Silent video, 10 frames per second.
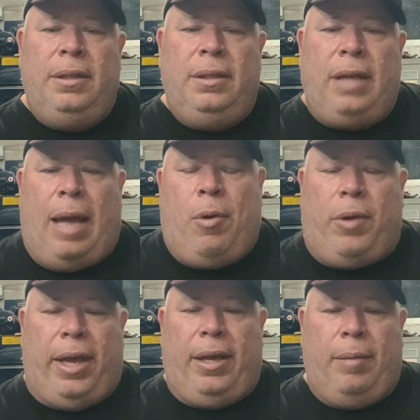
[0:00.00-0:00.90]
I'm
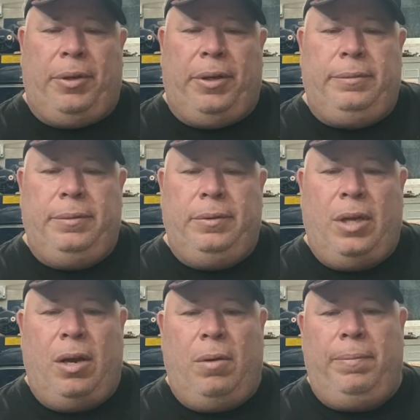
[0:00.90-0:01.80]
okay. I'm good.
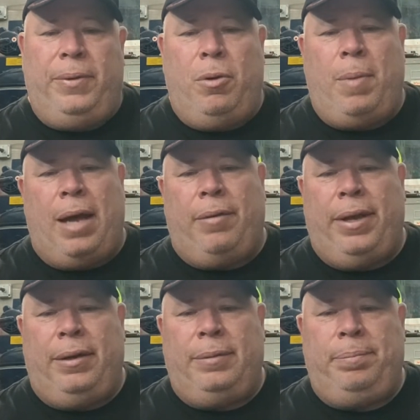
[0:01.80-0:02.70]
No
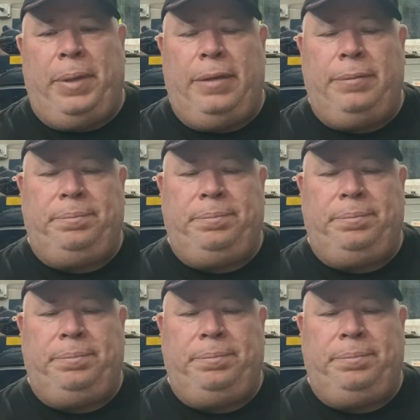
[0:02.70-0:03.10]
moderator, Pete.